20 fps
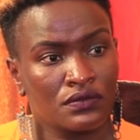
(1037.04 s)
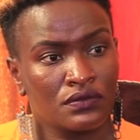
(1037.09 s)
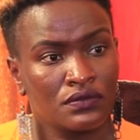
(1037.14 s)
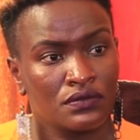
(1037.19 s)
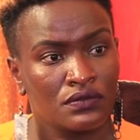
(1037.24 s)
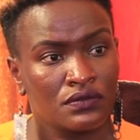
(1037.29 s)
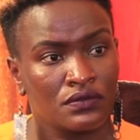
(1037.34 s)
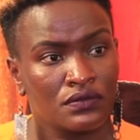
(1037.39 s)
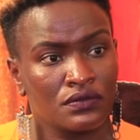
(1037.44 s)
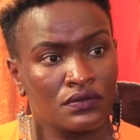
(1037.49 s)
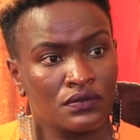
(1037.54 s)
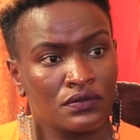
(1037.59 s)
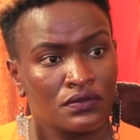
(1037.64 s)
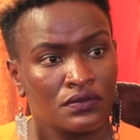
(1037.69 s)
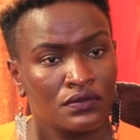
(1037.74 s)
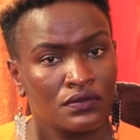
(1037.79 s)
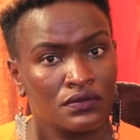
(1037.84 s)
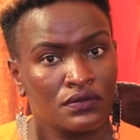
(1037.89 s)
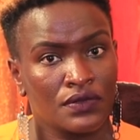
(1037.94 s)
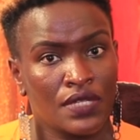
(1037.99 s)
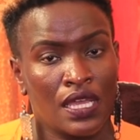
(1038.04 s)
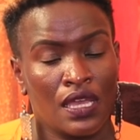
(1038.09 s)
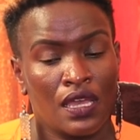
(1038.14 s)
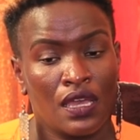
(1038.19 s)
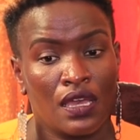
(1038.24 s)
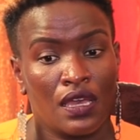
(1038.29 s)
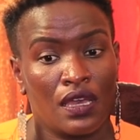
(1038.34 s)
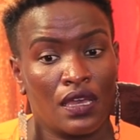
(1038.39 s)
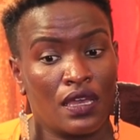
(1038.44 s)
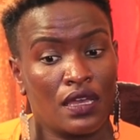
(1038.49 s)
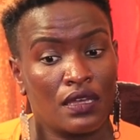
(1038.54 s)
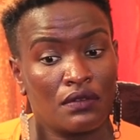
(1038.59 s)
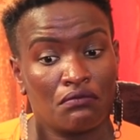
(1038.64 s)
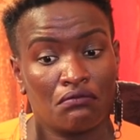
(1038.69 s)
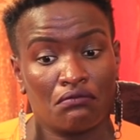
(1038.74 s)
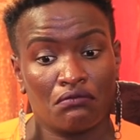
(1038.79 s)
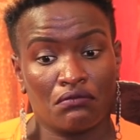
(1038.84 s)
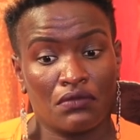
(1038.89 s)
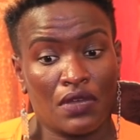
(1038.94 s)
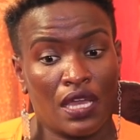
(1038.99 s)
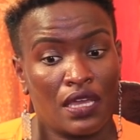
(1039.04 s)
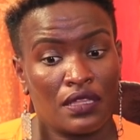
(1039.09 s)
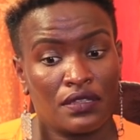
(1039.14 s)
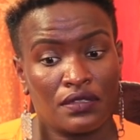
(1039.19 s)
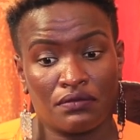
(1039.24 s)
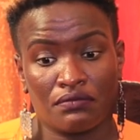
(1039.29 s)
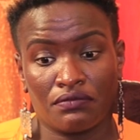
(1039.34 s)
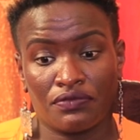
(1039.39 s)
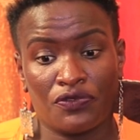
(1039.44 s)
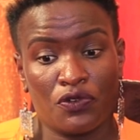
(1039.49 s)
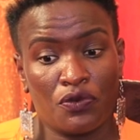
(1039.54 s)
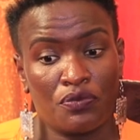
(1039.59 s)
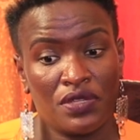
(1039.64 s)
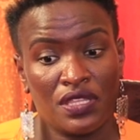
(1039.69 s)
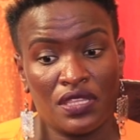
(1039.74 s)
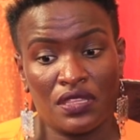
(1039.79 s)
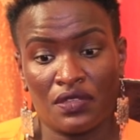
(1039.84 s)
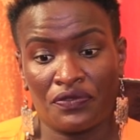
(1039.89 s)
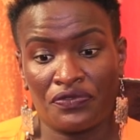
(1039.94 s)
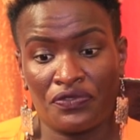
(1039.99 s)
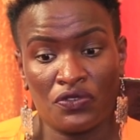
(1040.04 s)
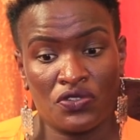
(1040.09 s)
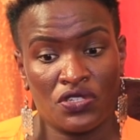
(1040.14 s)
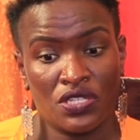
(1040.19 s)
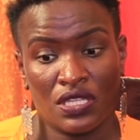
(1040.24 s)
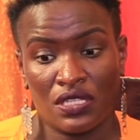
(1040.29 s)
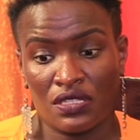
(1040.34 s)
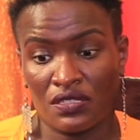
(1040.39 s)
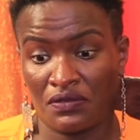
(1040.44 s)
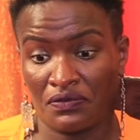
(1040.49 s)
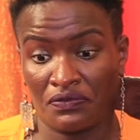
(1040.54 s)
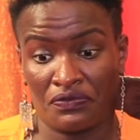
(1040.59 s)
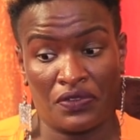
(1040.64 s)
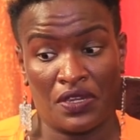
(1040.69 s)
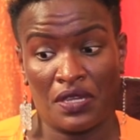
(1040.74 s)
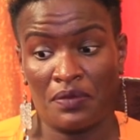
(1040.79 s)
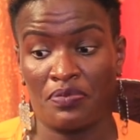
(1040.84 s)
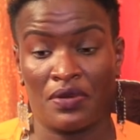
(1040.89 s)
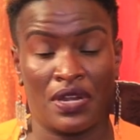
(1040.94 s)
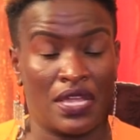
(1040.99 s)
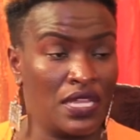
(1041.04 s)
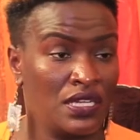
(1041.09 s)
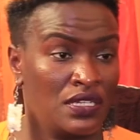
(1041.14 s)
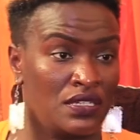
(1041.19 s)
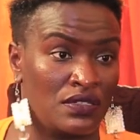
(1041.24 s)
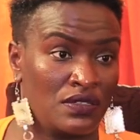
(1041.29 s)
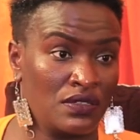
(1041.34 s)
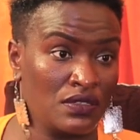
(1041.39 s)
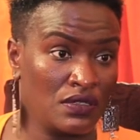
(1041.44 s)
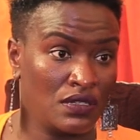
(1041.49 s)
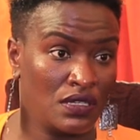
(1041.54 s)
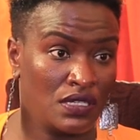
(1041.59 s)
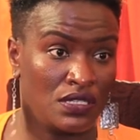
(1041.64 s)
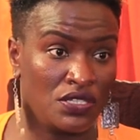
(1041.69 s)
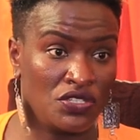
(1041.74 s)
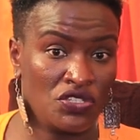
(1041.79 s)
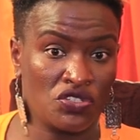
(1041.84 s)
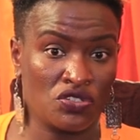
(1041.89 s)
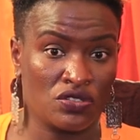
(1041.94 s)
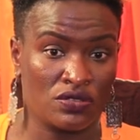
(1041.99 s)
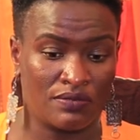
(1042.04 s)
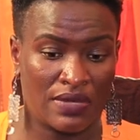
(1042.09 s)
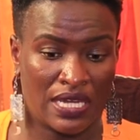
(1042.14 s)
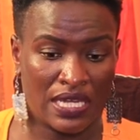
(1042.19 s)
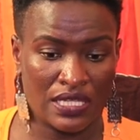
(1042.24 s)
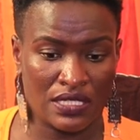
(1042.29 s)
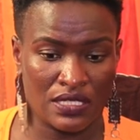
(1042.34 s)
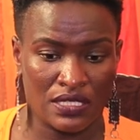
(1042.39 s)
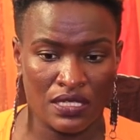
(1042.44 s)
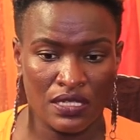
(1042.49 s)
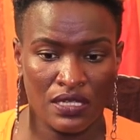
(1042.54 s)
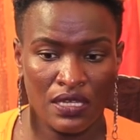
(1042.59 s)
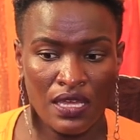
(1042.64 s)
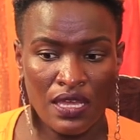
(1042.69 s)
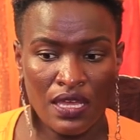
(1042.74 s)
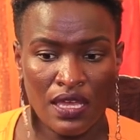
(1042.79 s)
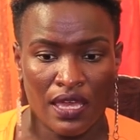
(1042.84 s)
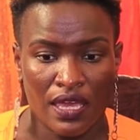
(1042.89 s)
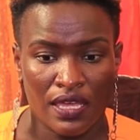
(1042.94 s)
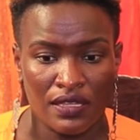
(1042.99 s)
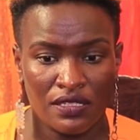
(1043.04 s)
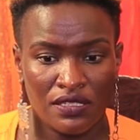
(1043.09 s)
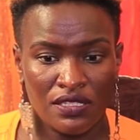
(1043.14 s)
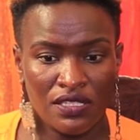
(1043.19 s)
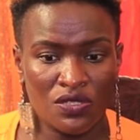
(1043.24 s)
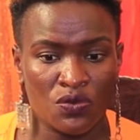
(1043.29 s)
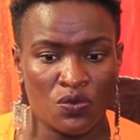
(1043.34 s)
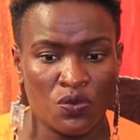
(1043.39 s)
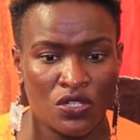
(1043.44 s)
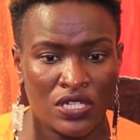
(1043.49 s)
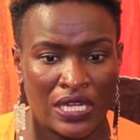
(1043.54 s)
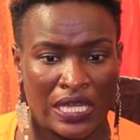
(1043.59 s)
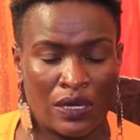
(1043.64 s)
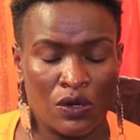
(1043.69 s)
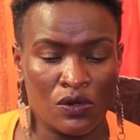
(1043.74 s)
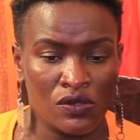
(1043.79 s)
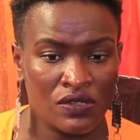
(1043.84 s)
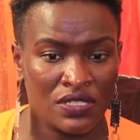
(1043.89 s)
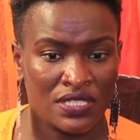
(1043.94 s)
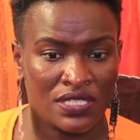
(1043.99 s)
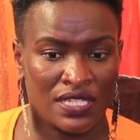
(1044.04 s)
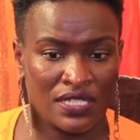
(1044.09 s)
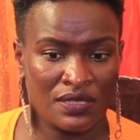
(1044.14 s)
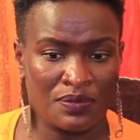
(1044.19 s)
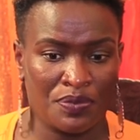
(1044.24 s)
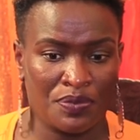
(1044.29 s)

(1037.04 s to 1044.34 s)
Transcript: of digital marketing for you? For me, the future is very bright in digital marketing. And this is what I always tell